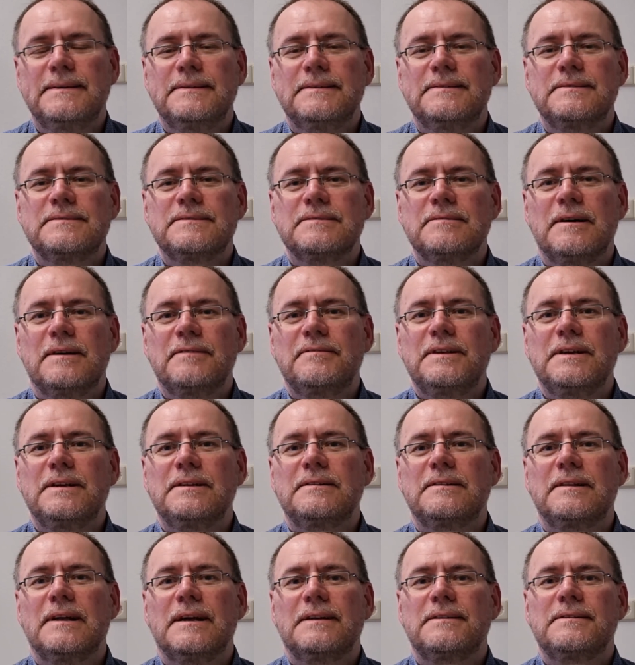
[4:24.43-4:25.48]
So I
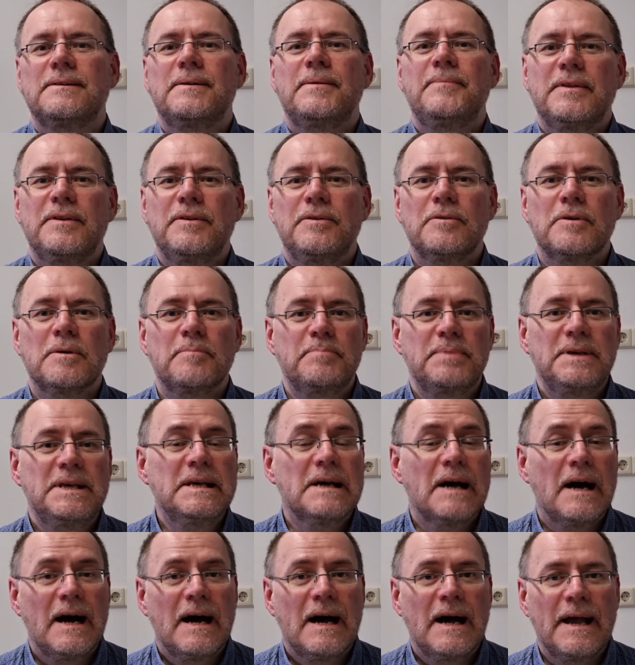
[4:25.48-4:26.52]
think that your
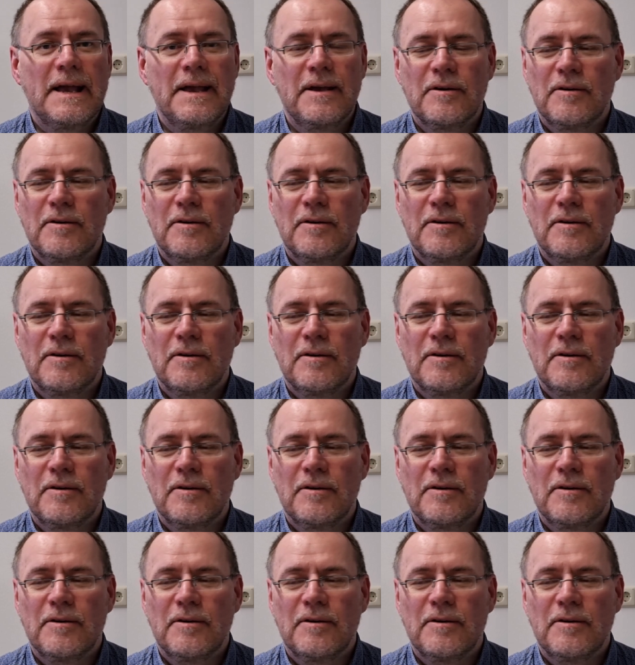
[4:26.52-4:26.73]
PI